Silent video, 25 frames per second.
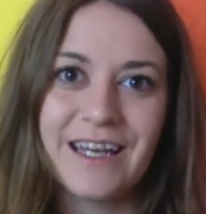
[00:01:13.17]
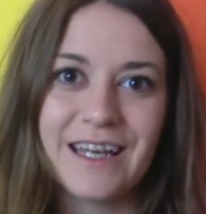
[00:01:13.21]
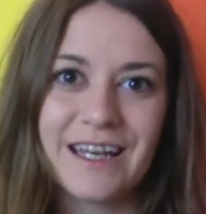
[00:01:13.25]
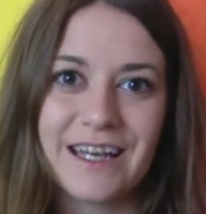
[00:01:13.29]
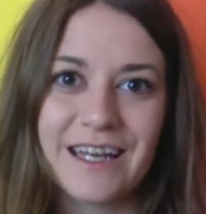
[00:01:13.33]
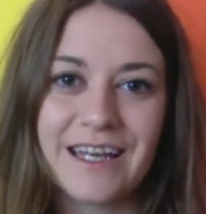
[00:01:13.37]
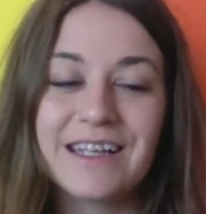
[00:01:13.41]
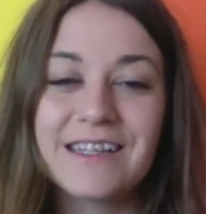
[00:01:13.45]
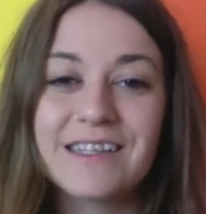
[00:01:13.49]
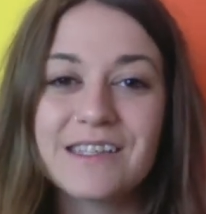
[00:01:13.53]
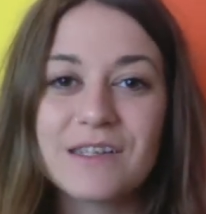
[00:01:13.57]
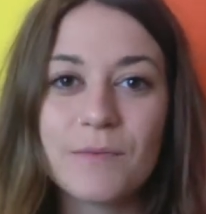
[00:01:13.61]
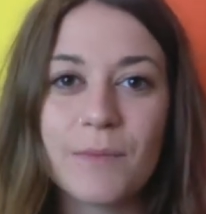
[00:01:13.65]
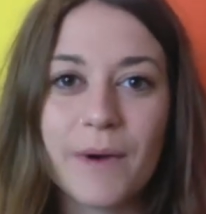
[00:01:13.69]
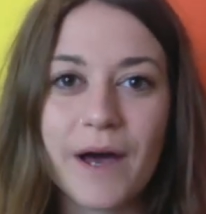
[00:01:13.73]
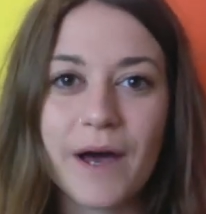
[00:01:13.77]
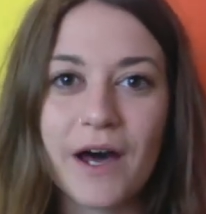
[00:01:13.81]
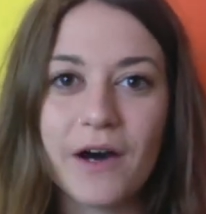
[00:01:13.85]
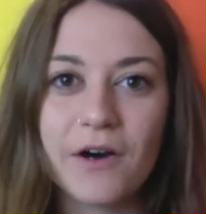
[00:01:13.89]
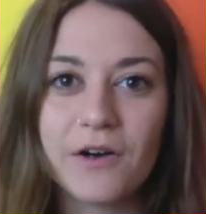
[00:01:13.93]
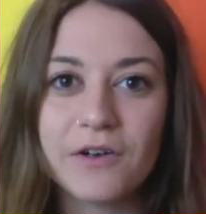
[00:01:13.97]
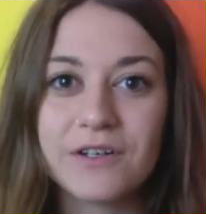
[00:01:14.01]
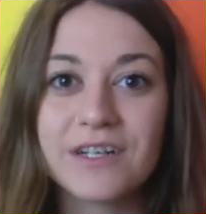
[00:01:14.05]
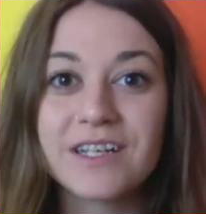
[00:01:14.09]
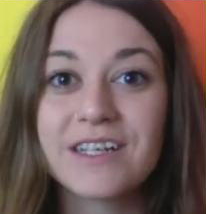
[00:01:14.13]
It's
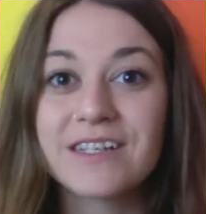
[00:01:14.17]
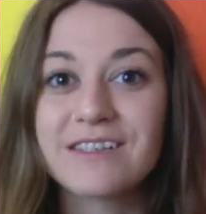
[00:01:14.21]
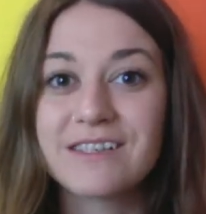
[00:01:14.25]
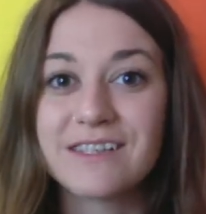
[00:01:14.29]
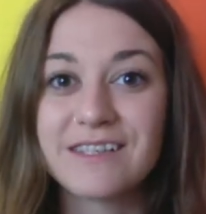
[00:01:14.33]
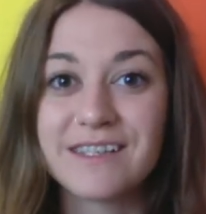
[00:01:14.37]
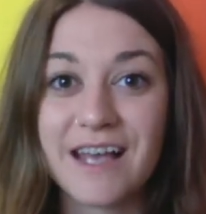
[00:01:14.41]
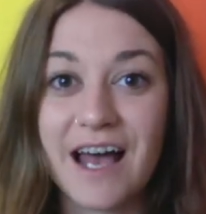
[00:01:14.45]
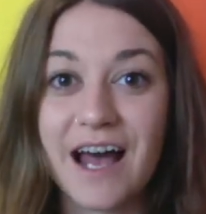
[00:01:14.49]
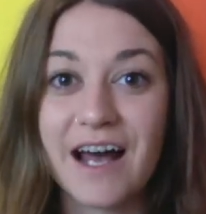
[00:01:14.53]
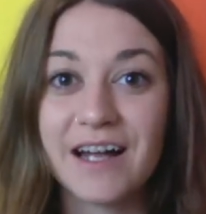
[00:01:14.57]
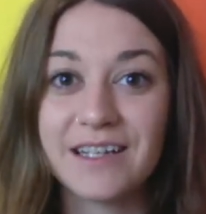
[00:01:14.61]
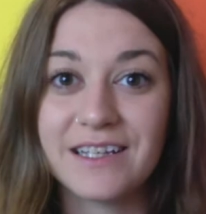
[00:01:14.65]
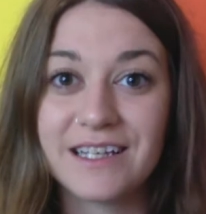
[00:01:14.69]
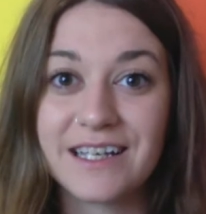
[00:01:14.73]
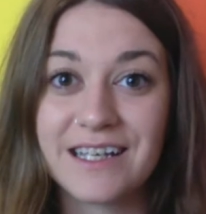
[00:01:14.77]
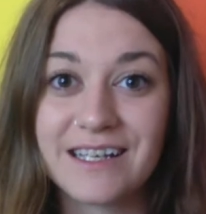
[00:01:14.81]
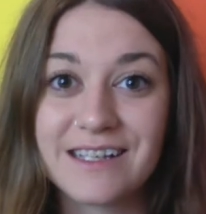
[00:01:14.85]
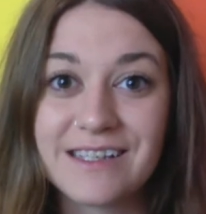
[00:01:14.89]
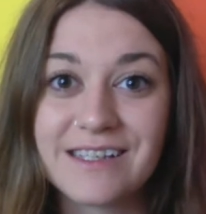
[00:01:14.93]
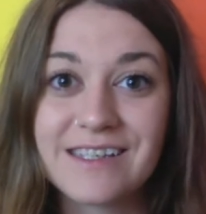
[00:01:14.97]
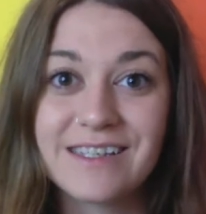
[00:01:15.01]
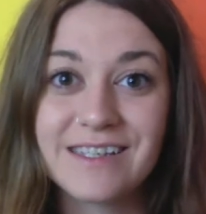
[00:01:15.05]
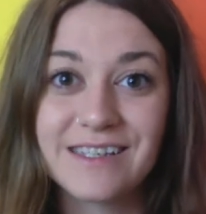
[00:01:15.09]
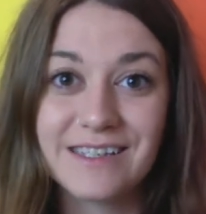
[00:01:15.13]
about
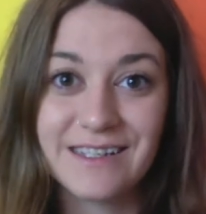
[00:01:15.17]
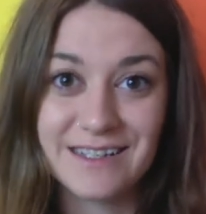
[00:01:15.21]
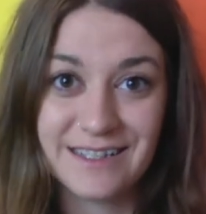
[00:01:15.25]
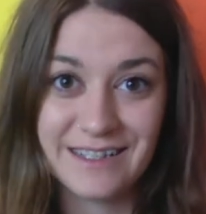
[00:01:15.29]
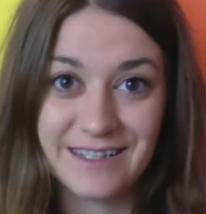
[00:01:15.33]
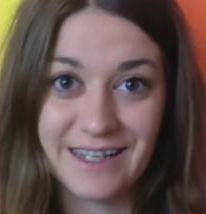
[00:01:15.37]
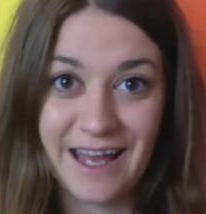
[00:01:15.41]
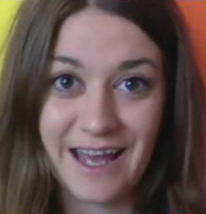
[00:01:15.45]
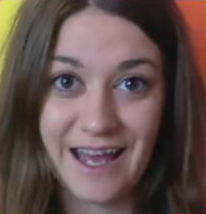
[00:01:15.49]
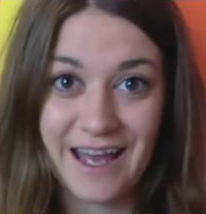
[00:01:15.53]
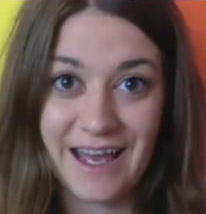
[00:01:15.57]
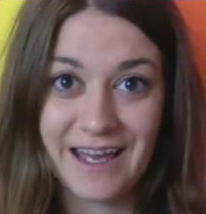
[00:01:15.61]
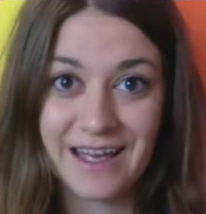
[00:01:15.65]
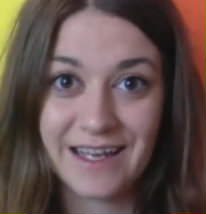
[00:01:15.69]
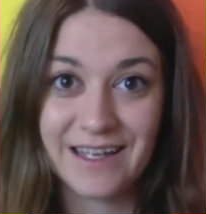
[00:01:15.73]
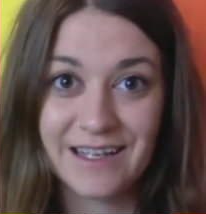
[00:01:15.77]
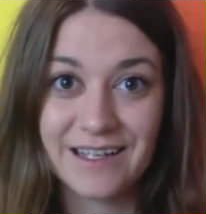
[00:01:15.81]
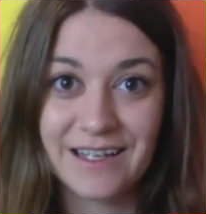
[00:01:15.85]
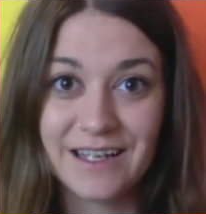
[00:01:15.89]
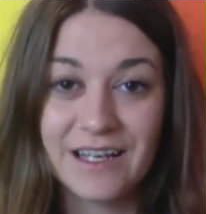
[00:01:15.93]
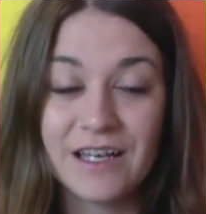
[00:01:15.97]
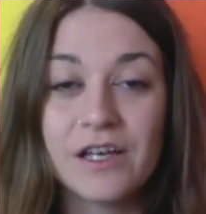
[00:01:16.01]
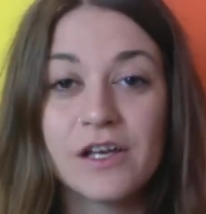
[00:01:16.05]
Sally's day.